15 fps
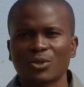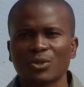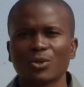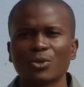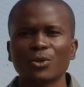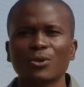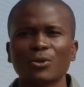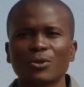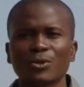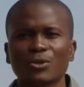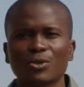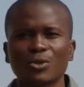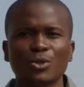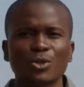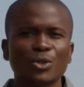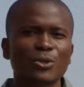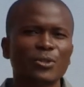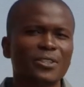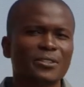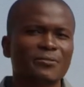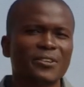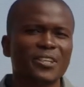To
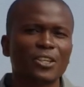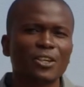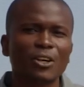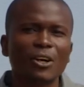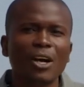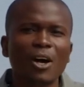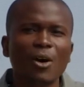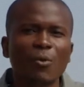do this video,